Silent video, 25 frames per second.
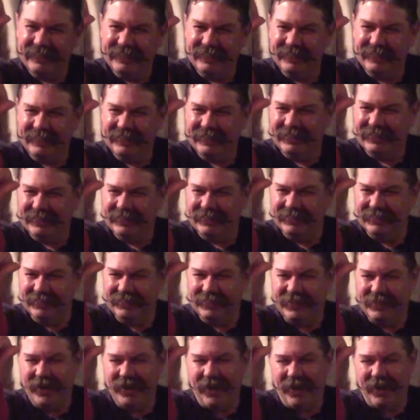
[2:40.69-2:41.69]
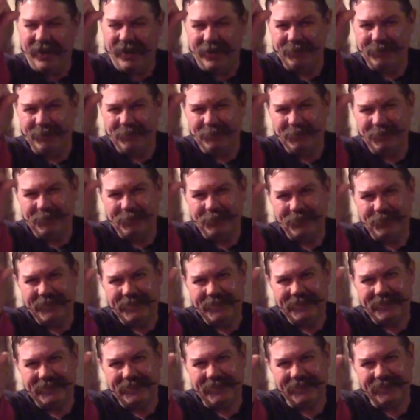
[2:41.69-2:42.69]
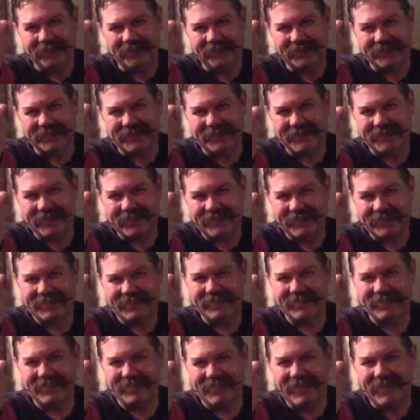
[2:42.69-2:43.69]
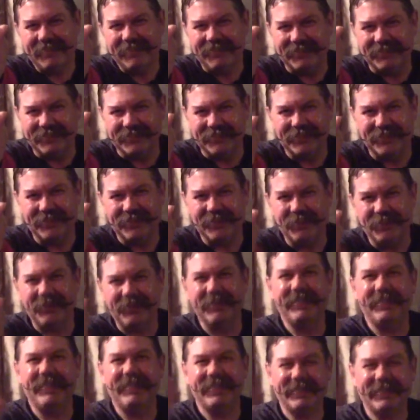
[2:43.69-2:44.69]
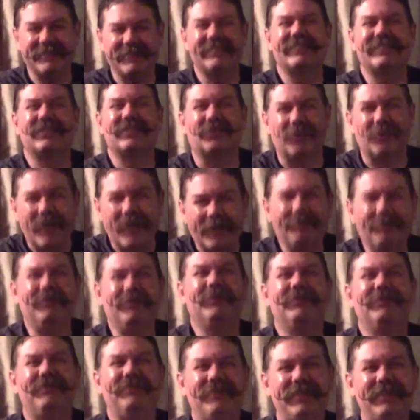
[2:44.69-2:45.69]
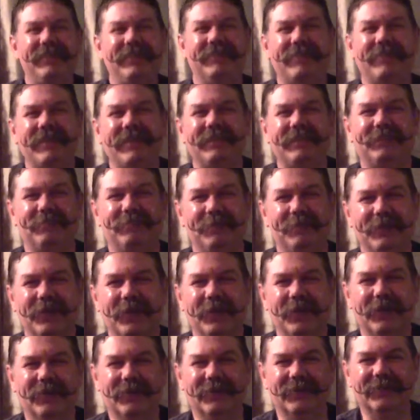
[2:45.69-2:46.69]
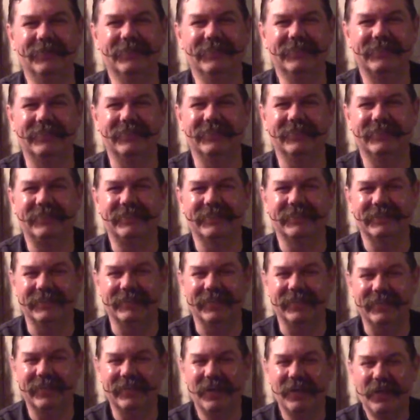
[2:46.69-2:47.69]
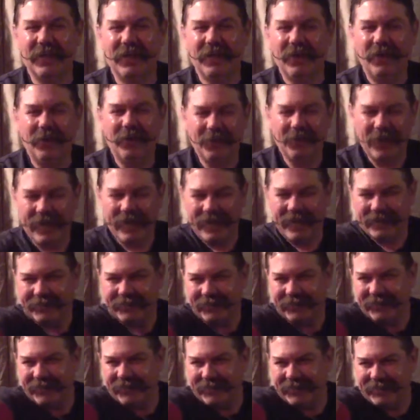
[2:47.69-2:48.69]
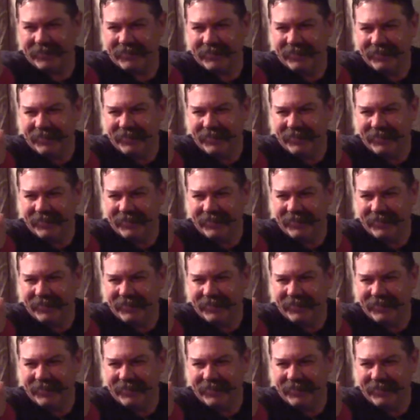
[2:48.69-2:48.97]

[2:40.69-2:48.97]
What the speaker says: the knob between channels 6 and 7, you could get the scrambled feed of HBO. So it's just like, oh hey, look,